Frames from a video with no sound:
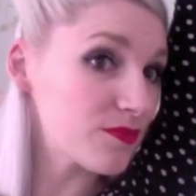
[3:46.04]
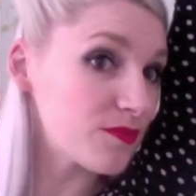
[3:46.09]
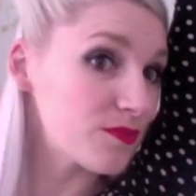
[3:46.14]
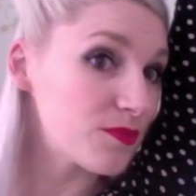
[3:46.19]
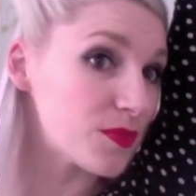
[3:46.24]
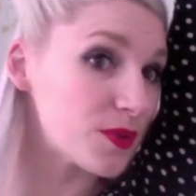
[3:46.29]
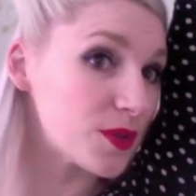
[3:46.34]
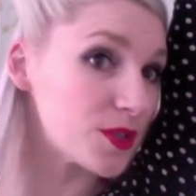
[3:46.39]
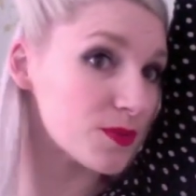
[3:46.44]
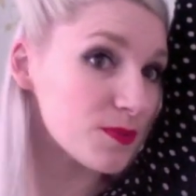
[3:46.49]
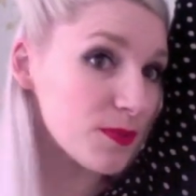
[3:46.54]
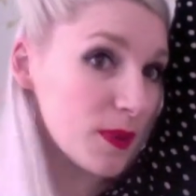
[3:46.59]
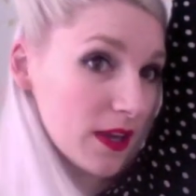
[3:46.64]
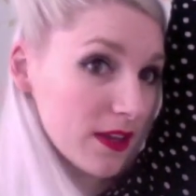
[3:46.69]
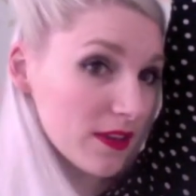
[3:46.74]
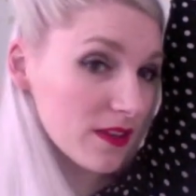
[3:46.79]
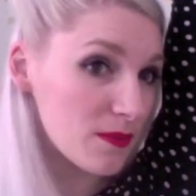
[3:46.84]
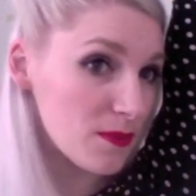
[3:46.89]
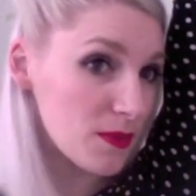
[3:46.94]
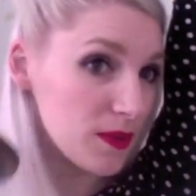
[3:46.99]
brush
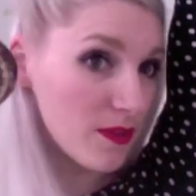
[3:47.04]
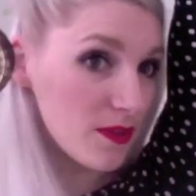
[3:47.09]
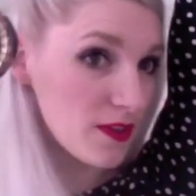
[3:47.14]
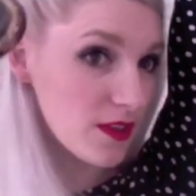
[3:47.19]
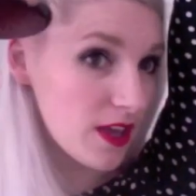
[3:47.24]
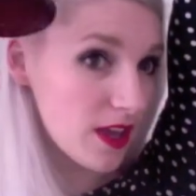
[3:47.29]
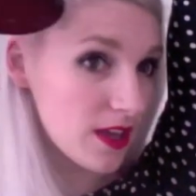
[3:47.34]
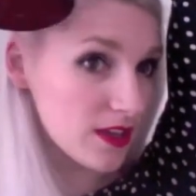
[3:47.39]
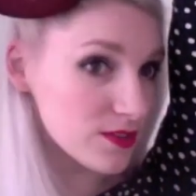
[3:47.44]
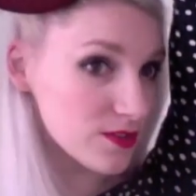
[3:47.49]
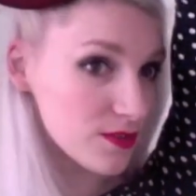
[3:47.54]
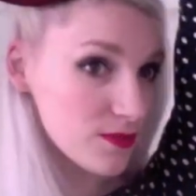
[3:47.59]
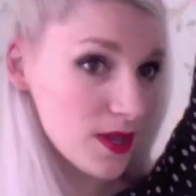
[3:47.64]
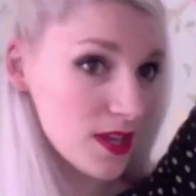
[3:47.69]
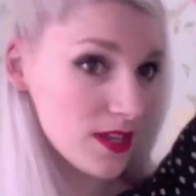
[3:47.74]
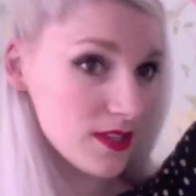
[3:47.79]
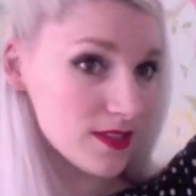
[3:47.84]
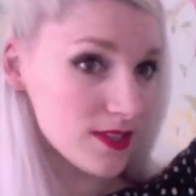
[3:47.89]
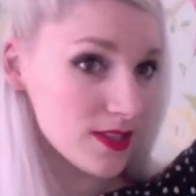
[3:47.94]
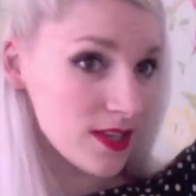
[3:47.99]
back the extra
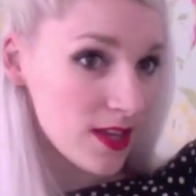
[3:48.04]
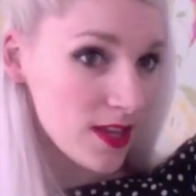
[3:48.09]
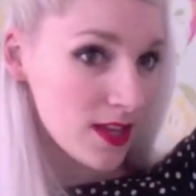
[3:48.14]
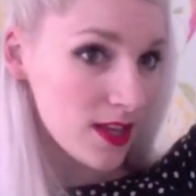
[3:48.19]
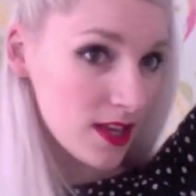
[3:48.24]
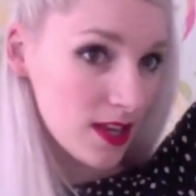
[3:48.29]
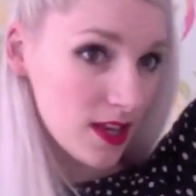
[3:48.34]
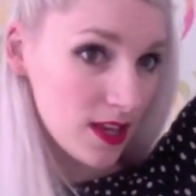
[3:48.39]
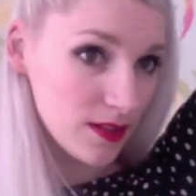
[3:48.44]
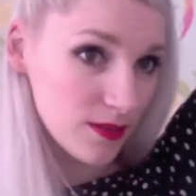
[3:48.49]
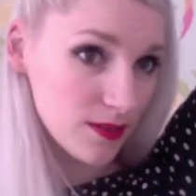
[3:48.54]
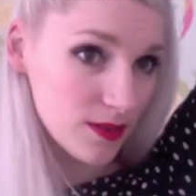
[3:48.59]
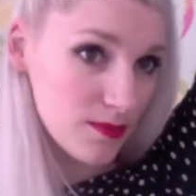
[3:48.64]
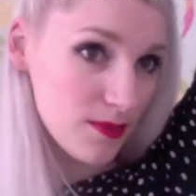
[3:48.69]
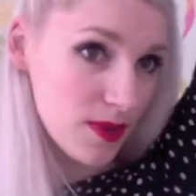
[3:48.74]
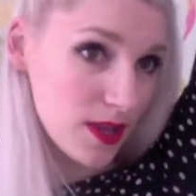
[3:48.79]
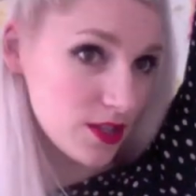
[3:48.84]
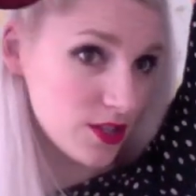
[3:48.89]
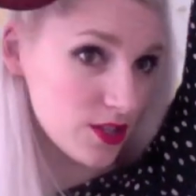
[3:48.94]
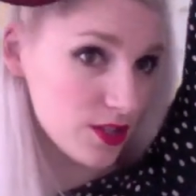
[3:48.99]
bits, and I'm going to
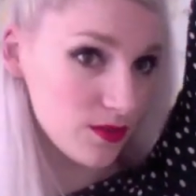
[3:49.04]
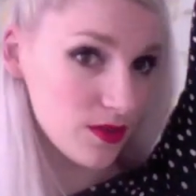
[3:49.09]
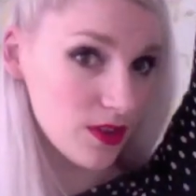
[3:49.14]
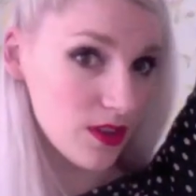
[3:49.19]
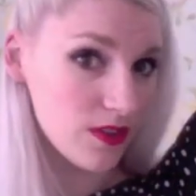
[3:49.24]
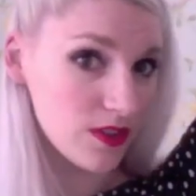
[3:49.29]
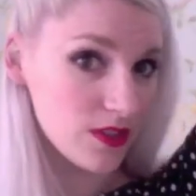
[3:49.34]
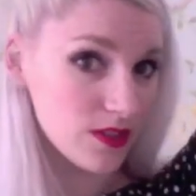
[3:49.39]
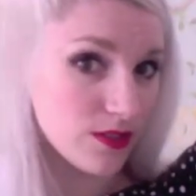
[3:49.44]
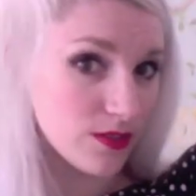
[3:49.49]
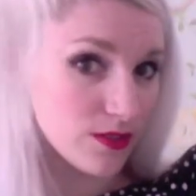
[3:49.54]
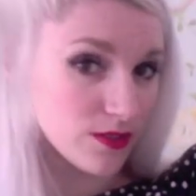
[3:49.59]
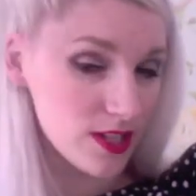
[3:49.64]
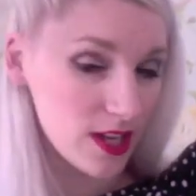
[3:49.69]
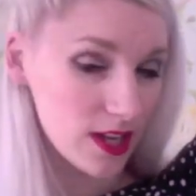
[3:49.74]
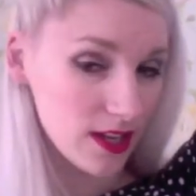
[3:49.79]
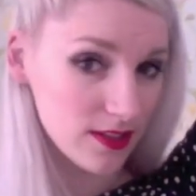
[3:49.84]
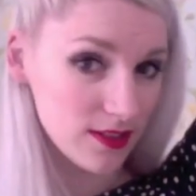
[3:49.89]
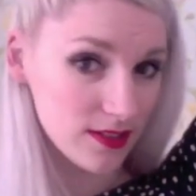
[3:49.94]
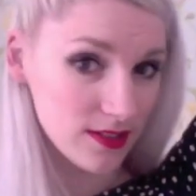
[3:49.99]
make sure that there's no
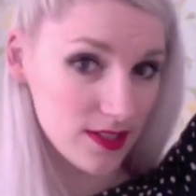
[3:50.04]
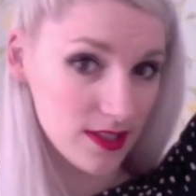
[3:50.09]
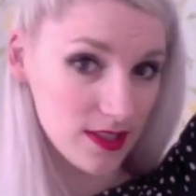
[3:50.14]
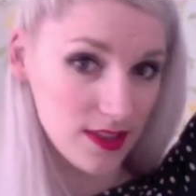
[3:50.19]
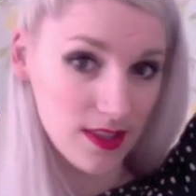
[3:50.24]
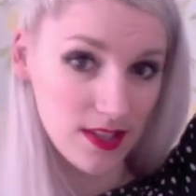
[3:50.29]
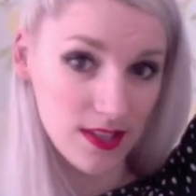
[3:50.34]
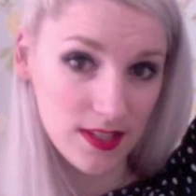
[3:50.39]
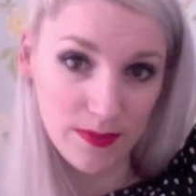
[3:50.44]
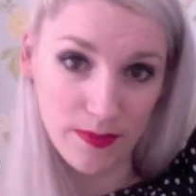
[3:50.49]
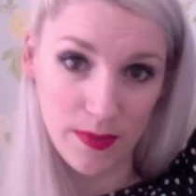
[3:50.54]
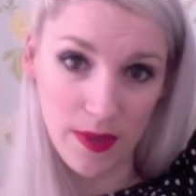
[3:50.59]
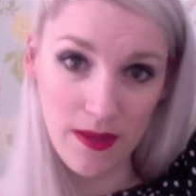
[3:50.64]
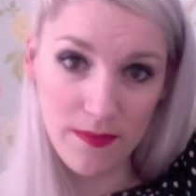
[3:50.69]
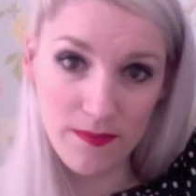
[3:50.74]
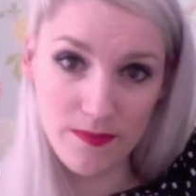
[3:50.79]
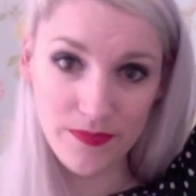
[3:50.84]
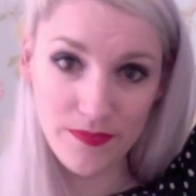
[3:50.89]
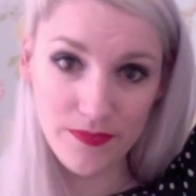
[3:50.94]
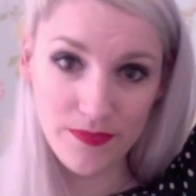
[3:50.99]
tangles in this
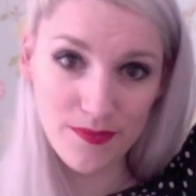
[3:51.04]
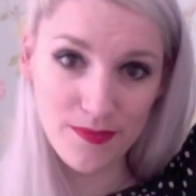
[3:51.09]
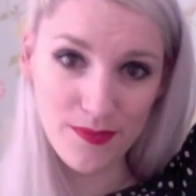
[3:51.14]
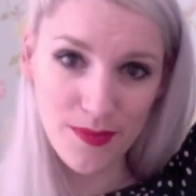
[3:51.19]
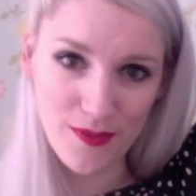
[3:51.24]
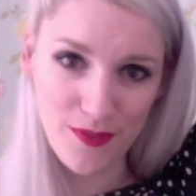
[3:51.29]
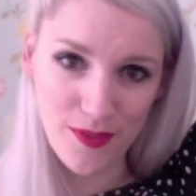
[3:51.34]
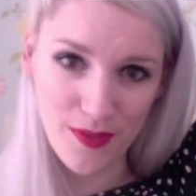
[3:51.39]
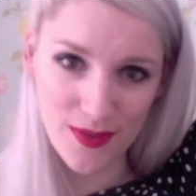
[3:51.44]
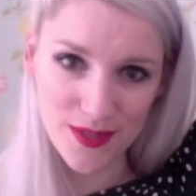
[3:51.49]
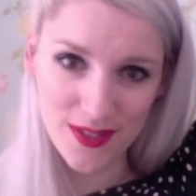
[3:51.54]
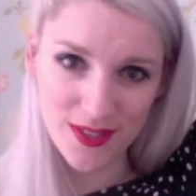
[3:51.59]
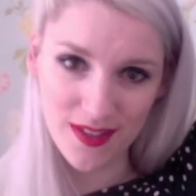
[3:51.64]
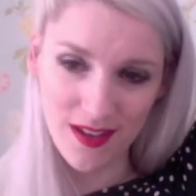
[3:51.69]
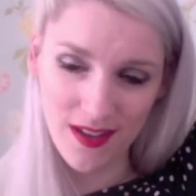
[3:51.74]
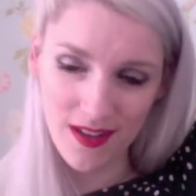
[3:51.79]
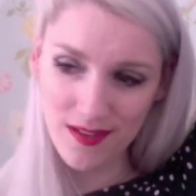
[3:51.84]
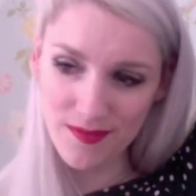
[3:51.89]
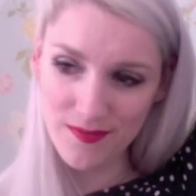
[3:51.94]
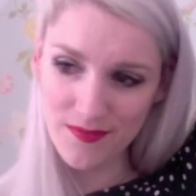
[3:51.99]
bit before we
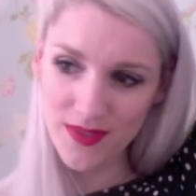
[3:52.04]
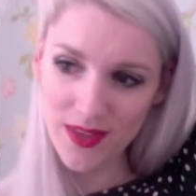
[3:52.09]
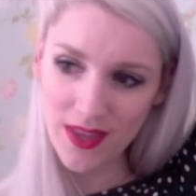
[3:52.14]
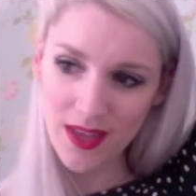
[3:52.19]
start.